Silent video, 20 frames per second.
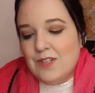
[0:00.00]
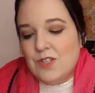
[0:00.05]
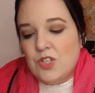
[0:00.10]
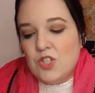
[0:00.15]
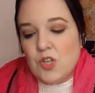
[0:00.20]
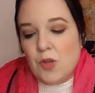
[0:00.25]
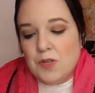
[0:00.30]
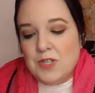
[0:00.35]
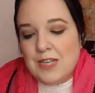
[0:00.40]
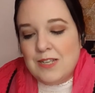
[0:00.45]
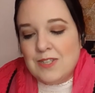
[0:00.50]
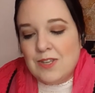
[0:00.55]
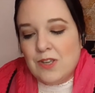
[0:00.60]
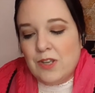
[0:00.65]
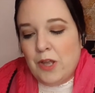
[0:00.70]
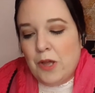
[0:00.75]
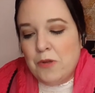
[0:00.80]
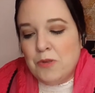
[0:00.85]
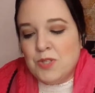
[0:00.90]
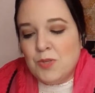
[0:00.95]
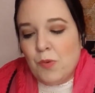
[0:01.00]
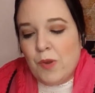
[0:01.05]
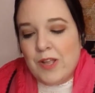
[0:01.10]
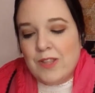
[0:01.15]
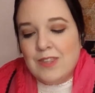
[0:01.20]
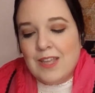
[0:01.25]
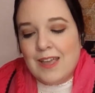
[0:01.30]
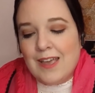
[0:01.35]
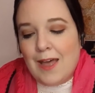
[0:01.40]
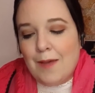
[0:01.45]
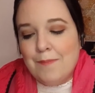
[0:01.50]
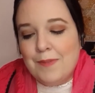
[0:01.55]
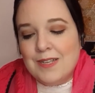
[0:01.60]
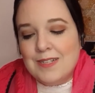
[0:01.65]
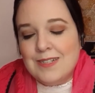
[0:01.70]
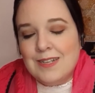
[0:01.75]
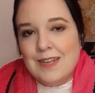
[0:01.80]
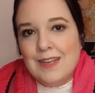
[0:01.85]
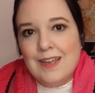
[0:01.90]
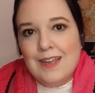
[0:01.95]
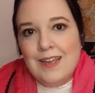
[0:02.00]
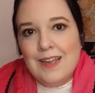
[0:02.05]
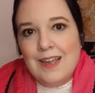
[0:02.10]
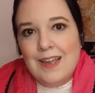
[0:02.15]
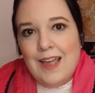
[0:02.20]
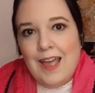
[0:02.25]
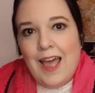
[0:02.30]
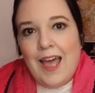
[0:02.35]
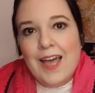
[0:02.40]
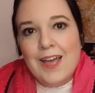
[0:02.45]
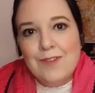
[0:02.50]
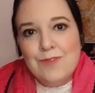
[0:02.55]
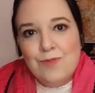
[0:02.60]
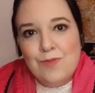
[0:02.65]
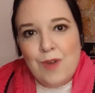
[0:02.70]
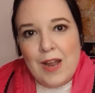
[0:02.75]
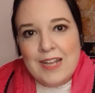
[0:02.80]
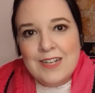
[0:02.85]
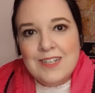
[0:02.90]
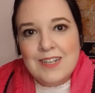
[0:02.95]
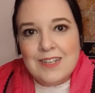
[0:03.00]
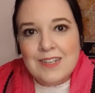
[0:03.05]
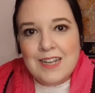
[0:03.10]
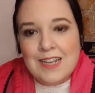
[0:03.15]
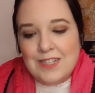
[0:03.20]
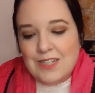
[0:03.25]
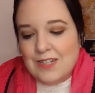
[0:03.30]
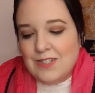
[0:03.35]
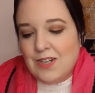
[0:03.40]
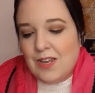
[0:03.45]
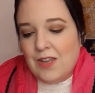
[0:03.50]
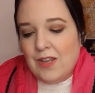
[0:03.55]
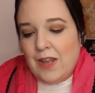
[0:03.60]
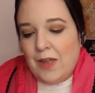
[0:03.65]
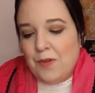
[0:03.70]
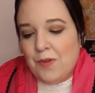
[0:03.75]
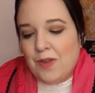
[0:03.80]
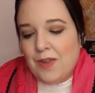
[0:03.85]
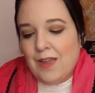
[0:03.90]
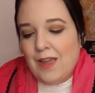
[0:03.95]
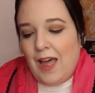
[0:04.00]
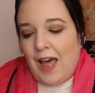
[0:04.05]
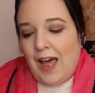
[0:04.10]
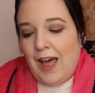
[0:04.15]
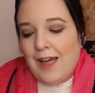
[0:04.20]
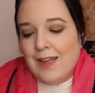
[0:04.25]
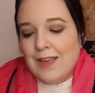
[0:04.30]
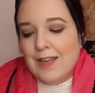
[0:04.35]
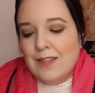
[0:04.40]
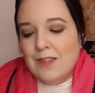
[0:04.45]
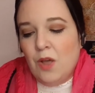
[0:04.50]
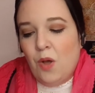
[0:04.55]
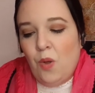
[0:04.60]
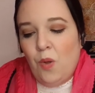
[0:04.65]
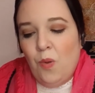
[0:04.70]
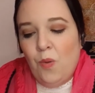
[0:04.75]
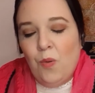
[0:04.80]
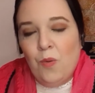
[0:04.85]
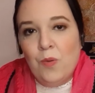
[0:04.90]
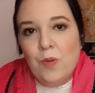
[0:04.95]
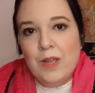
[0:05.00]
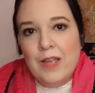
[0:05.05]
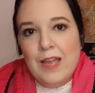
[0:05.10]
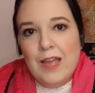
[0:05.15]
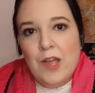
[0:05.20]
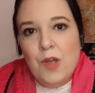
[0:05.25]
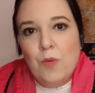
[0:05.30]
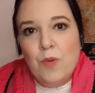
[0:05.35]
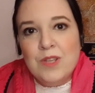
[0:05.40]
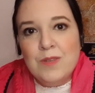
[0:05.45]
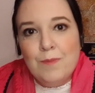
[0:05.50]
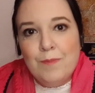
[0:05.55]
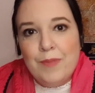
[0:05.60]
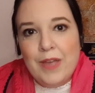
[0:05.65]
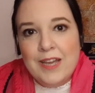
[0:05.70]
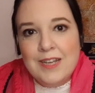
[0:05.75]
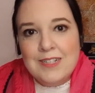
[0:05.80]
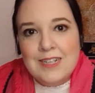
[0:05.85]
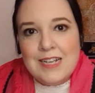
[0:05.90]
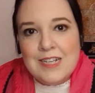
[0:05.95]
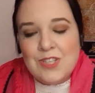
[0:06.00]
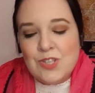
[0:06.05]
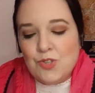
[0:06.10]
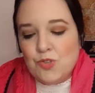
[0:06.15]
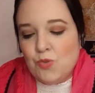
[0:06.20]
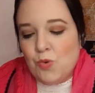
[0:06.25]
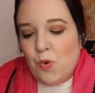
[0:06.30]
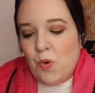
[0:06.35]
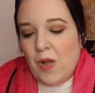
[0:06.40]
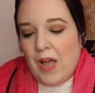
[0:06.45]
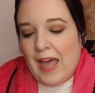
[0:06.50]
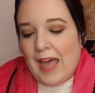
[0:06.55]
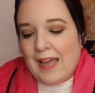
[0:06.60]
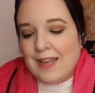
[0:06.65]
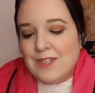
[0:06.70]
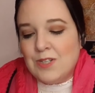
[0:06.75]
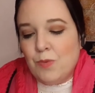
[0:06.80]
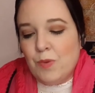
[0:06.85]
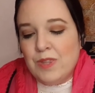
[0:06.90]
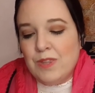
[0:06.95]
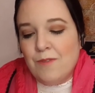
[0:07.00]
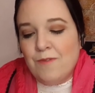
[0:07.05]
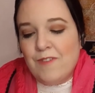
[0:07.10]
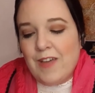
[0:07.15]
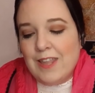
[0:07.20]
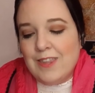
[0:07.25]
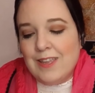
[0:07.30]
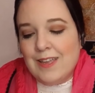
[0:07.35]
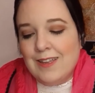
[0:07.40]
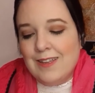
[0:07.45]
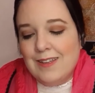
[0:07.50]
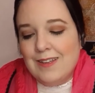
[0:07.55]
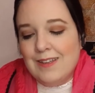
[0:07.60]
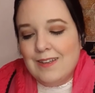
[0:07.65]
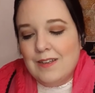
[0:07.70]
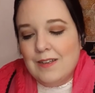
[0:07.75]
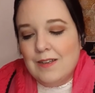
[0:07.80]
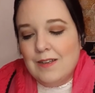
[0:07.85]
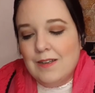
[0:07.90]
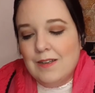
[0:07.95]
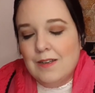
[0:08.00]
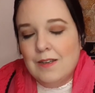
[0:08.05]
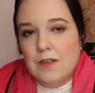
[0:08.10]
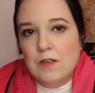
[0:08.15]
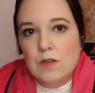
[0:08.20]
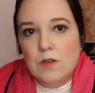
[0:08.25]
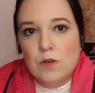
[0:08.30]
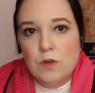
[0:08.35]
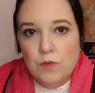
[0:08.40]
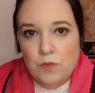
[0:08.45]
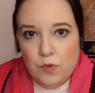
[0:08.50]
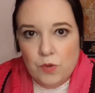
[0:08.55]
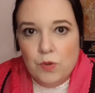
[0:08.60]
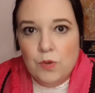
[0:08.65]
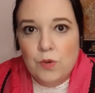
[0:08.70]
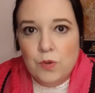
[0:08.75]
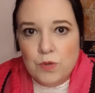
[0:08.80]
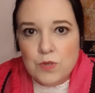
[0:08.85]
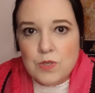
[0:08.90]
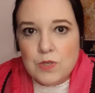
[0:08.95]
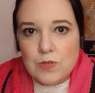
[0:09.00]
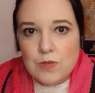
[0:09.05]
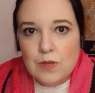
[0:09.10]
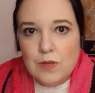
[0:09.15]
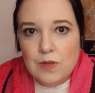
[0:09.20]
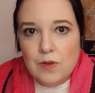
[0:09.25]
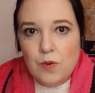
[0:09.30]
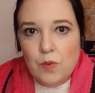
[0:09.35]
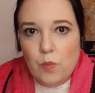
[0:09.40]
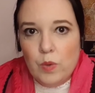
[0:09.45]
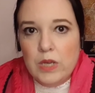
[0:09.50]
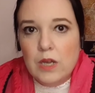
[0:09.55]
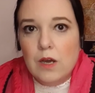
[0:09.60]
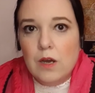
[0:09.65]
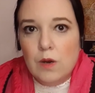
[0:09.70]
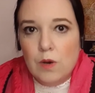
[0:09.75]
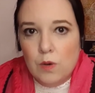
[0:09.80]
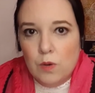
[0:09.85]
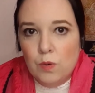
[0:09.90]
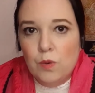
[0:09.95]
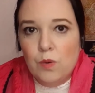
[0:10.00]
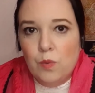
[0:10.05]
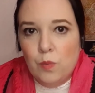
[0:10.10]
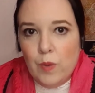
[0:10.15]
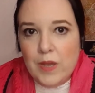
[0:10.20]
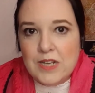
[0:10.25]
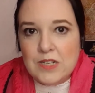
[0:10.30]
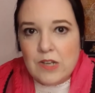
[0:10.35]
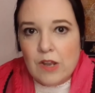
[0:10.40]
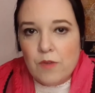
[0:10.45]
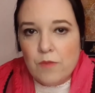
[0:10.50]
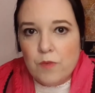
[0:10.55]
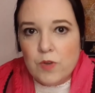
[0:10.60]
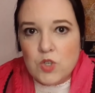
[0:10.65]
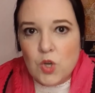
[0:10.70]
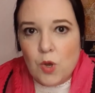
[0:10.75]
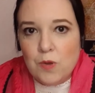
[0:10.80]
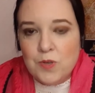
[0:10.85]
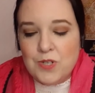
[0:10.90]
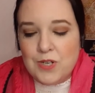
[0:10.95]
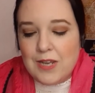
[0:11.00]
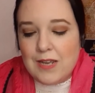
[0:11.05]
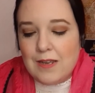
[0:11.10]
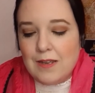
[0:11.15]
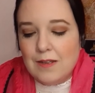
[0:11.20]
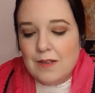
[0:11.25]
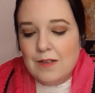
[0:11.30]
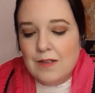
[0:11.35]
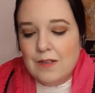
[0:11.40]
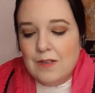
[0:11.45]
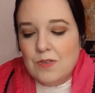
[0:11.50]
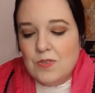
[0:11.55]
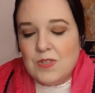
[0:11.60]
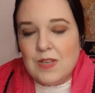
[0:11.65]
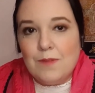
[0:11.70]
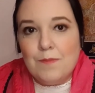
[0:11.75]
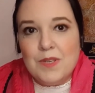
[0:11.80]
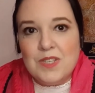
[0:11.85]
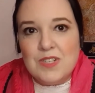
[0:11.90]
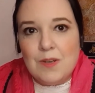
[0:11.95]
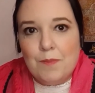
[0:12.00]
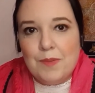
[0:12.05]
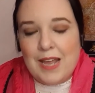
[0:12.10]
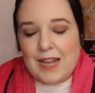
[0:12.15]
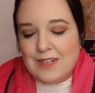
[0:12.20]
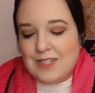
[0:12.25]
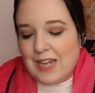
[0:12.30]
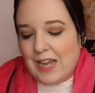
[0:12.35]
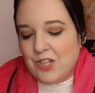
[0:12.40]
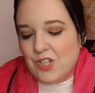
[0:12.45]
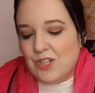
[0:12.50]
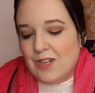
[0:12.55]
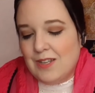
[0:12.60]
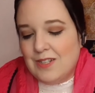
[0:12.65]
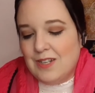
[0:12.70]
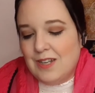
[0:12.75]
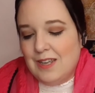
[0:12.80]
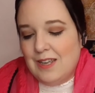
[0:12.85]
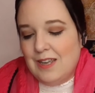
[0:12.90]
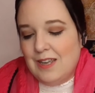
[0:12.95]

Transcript: Tottie's clothes were in the cupboard. Her red knitted cloak hung in the hall with Birdie's straw hat with the feather. "Of course, we are all waiting for Tottie," said Mr. Plantagenet.